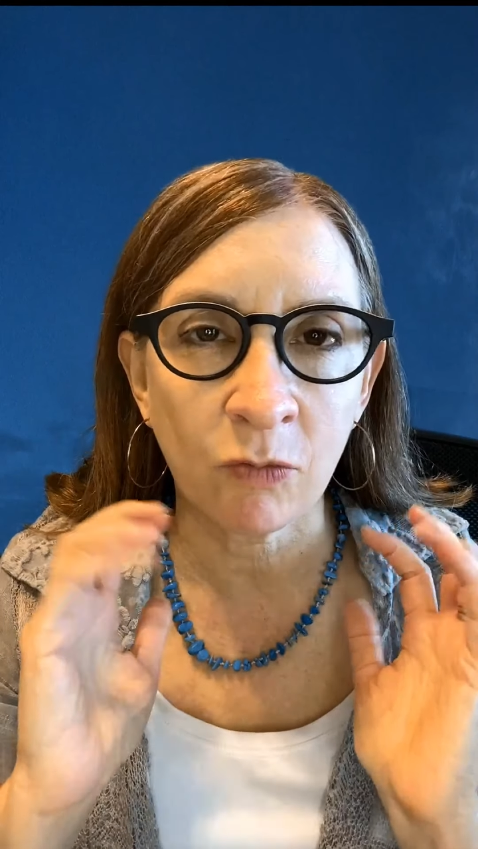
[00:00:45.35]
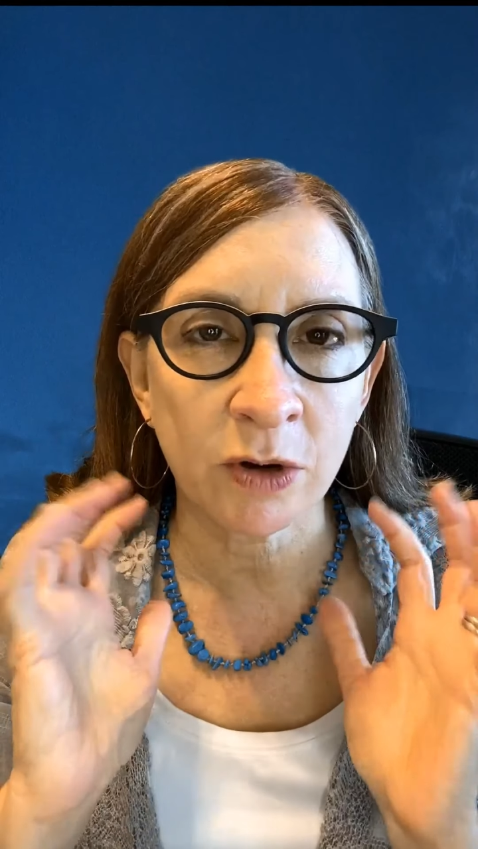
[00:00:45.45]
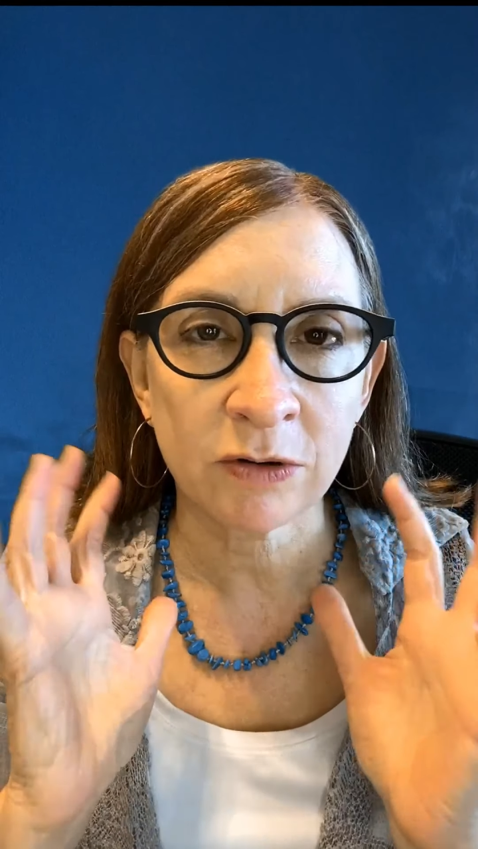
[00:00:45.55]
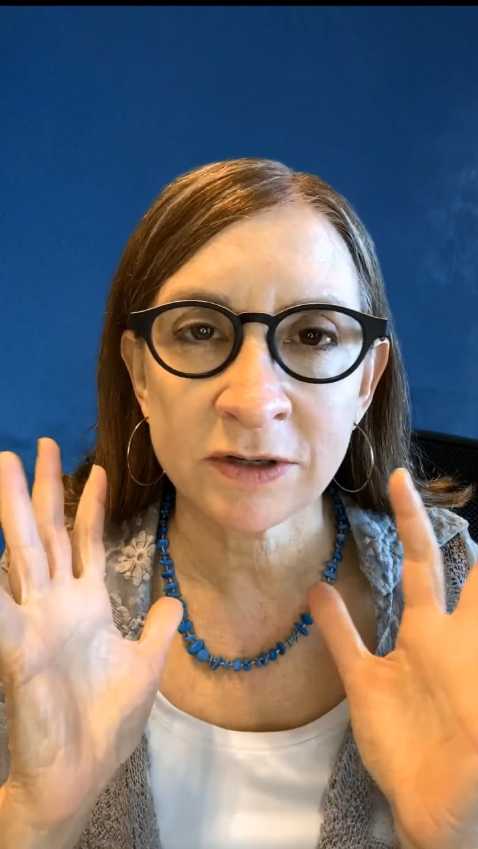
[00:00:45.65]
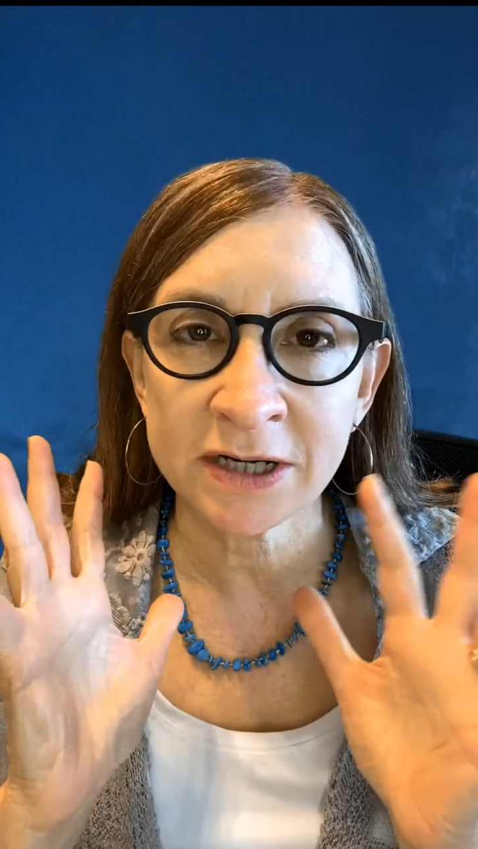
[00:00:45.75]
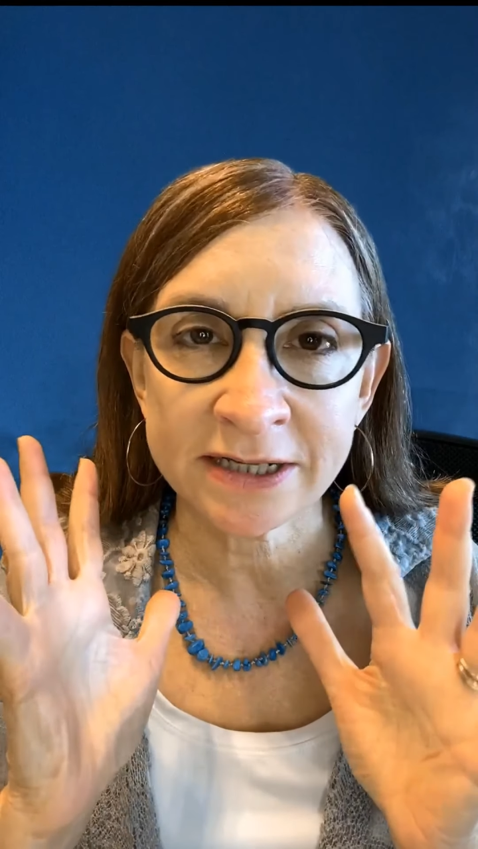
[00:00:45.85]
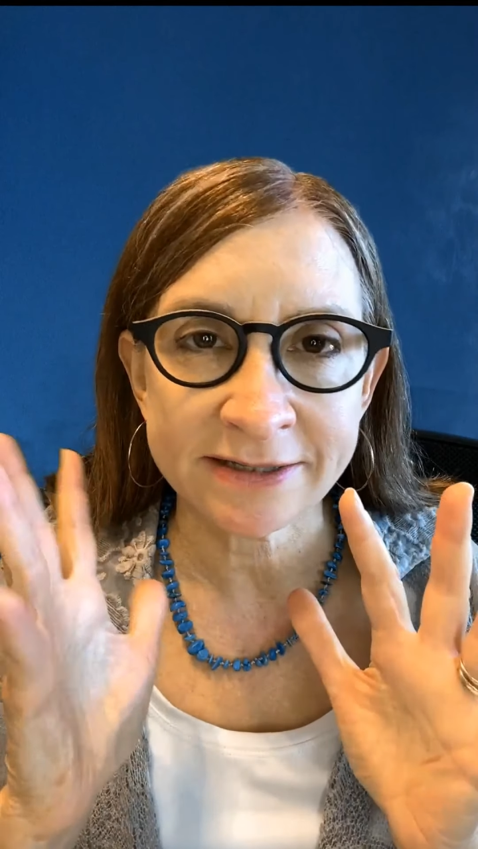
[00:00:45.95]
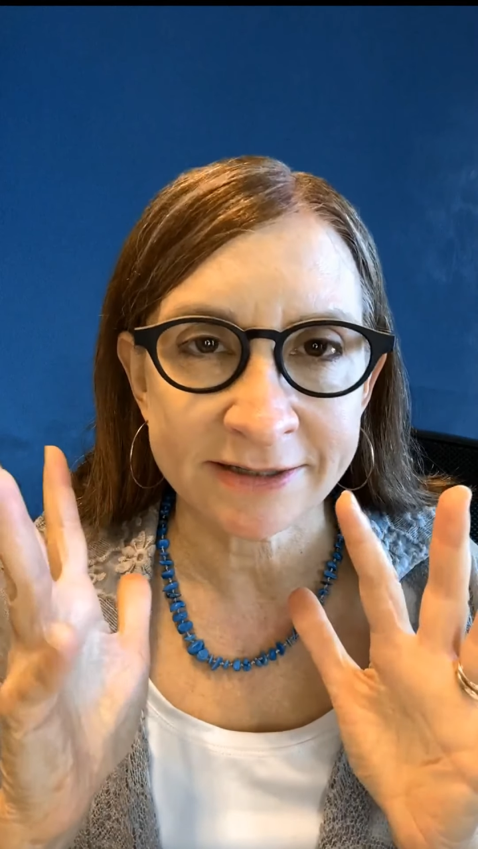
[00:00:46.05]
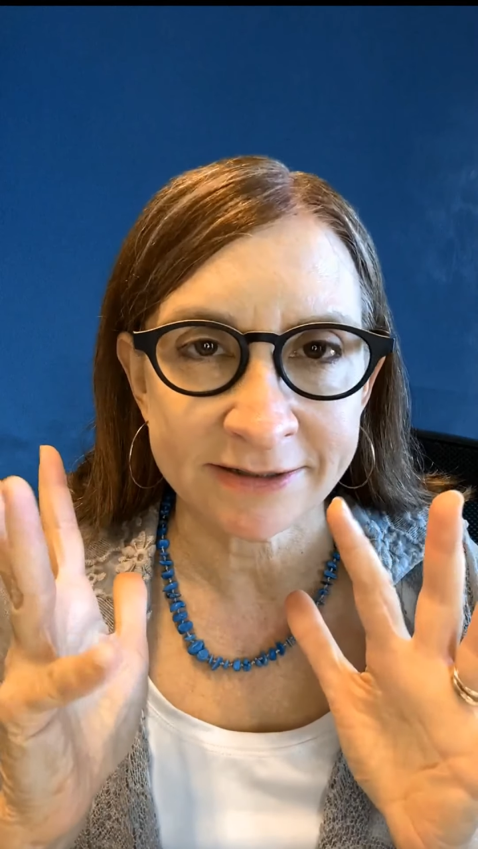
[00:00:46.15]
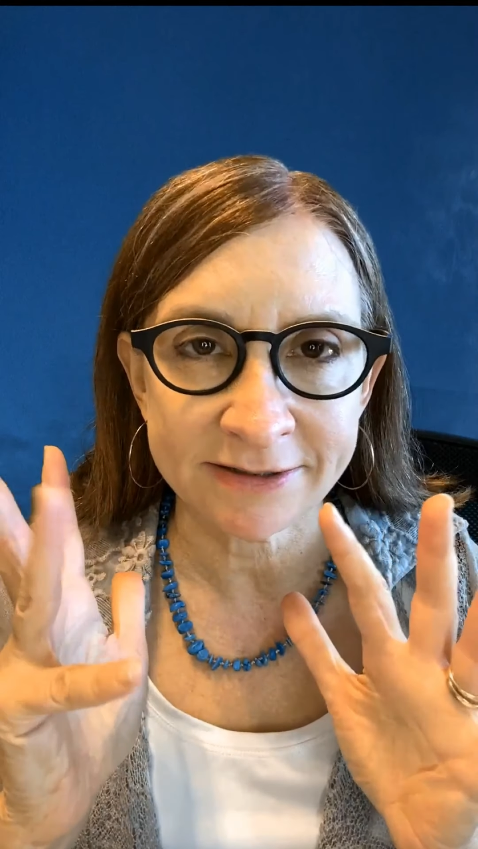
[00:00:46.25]

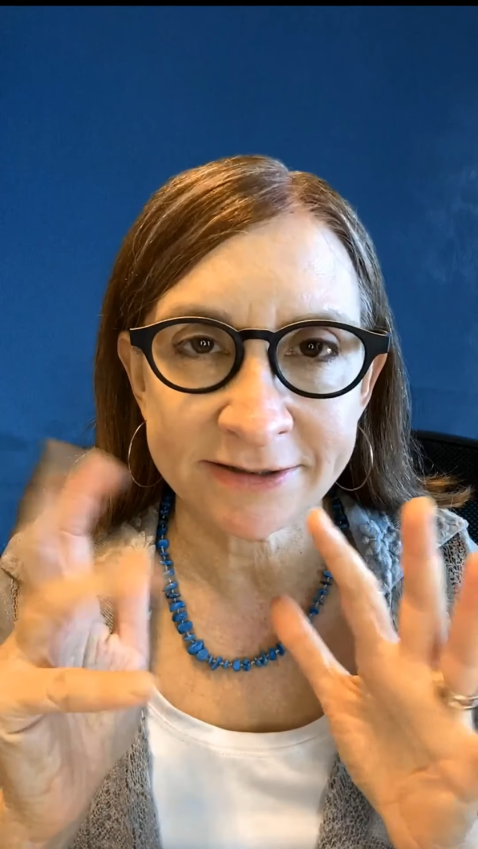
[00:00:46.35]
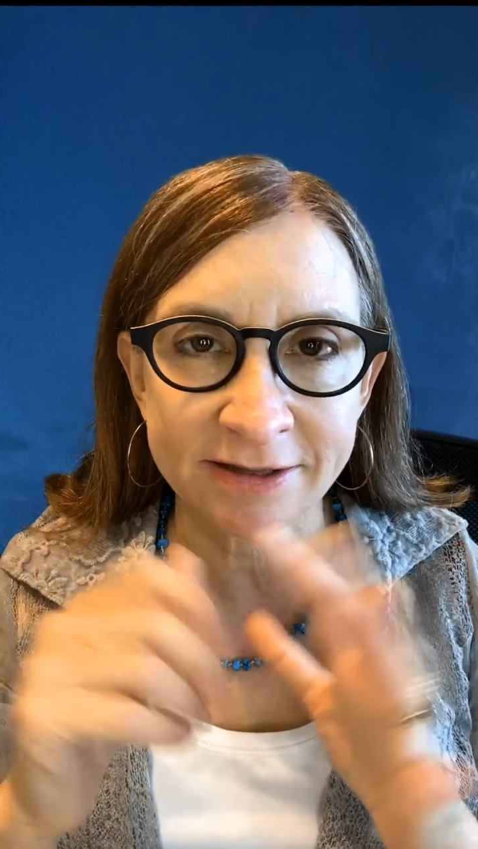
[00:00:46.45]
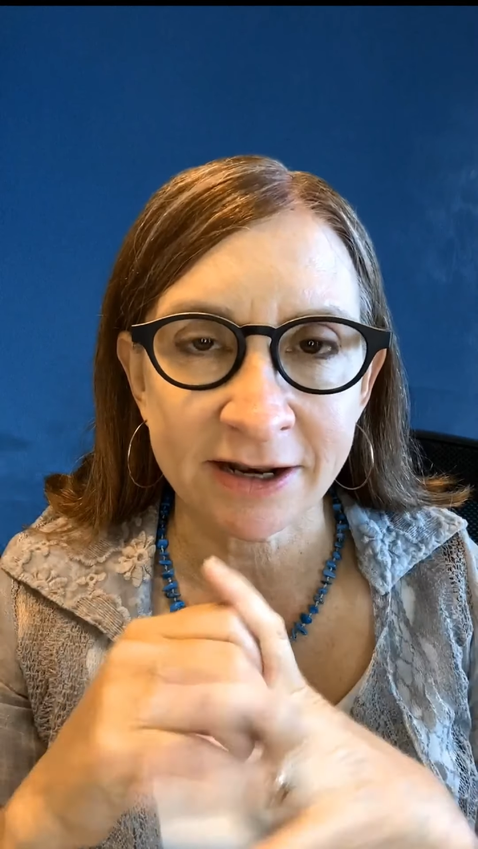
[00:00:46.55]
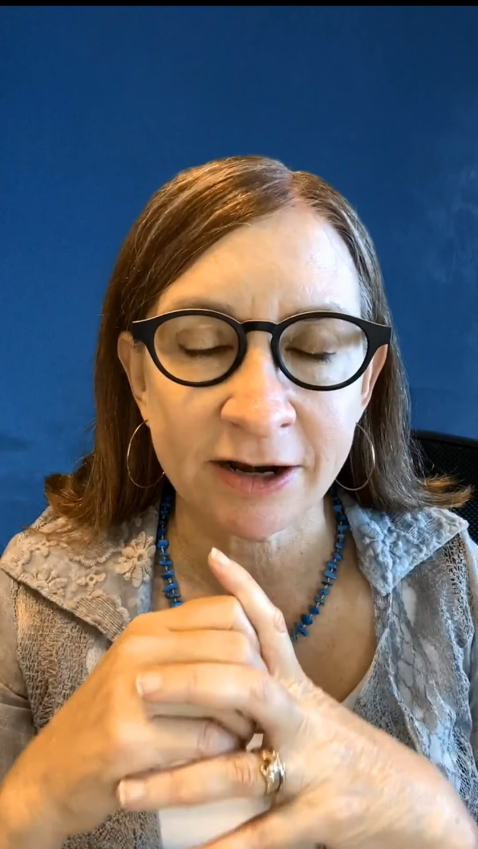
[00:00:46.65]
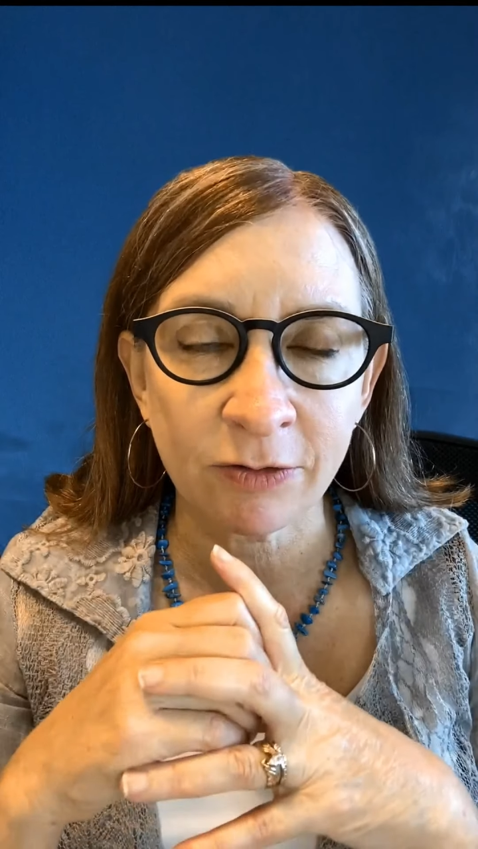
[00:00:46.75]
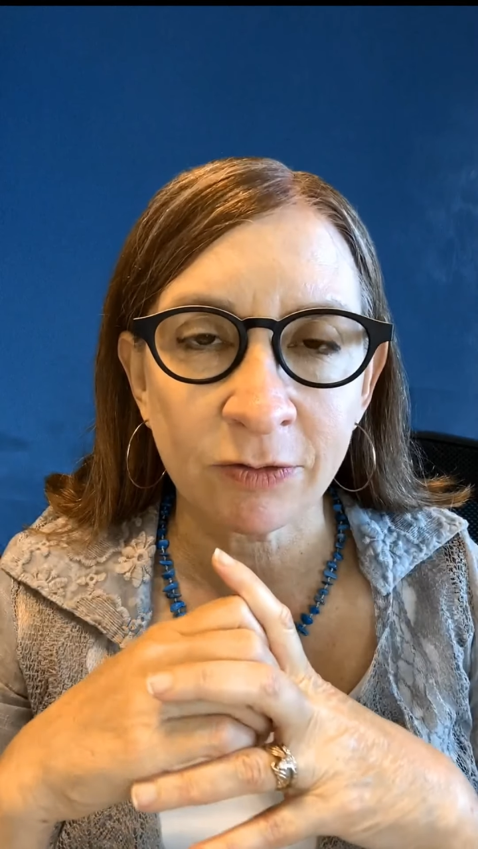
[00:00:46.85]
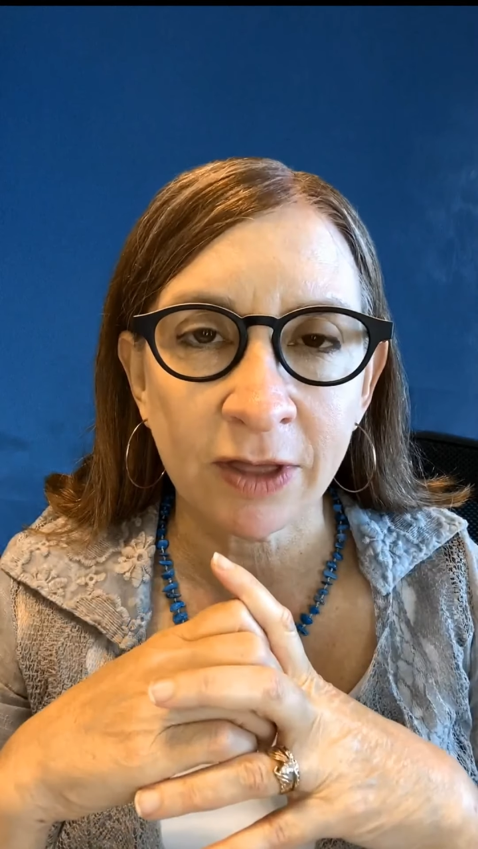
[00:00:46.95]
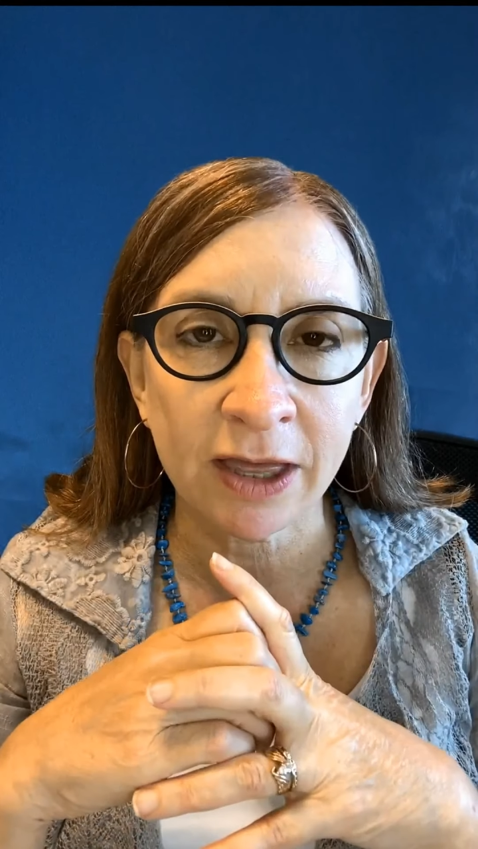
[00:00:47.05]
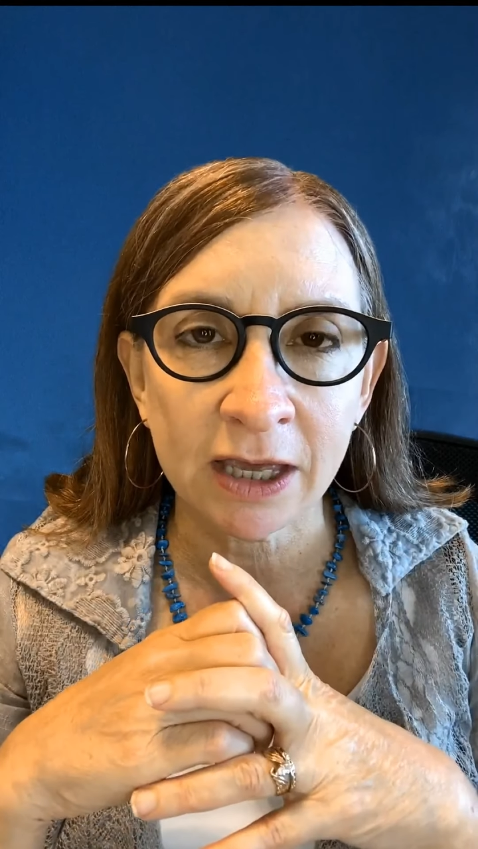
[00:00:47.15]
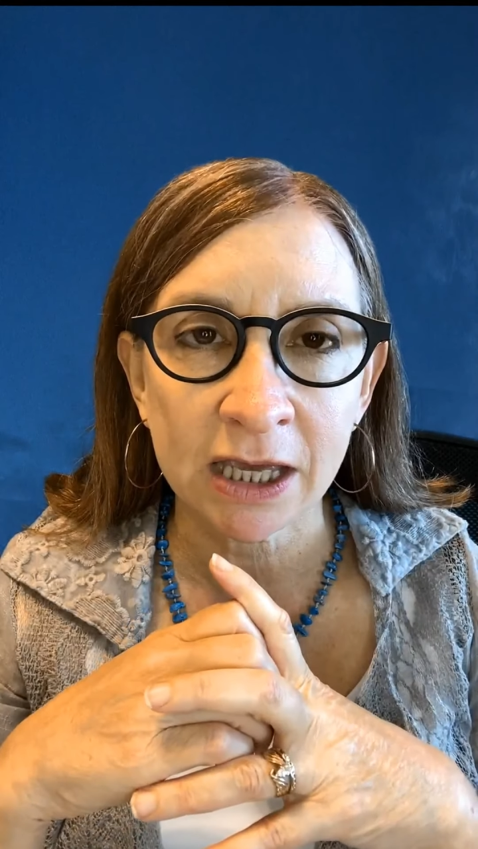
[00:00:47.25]
weirdnesses that I don't
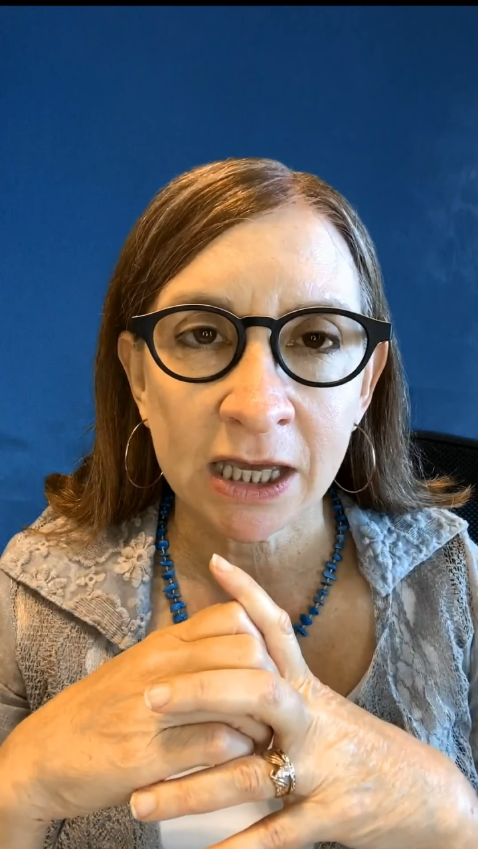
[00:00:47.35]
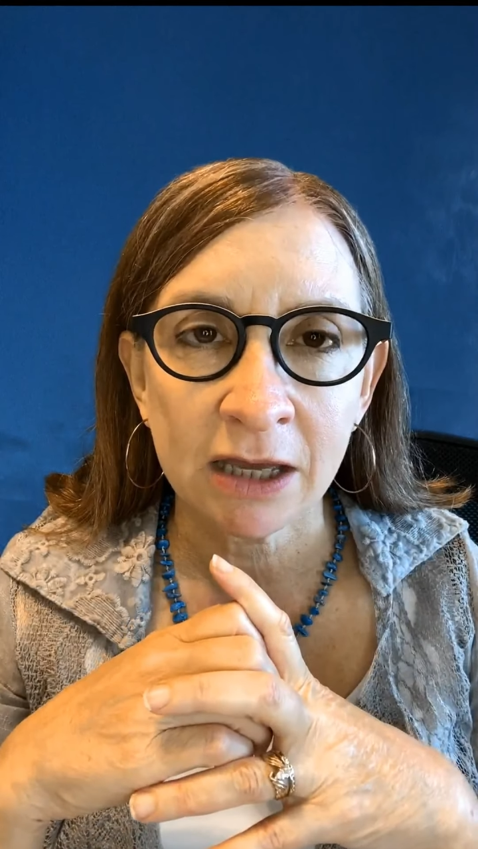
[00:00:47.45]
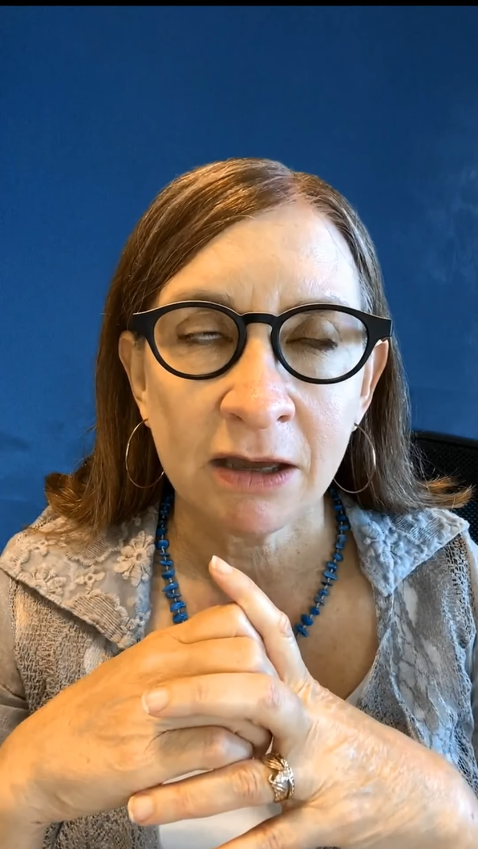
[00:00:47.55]
like.